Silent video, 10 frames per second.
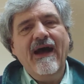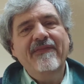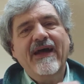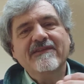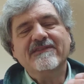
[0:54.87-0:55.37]

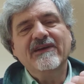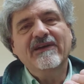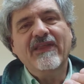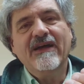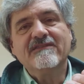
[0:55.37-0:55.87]
And
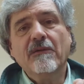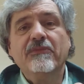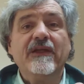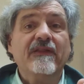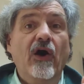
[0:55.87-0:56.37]
that's
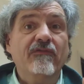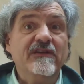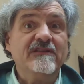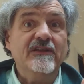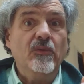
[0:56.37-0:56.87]
something that
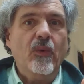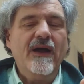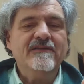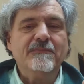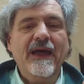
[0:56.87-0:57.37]
obviously the
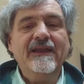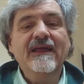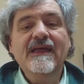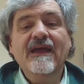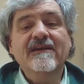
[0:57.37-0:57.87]
wise man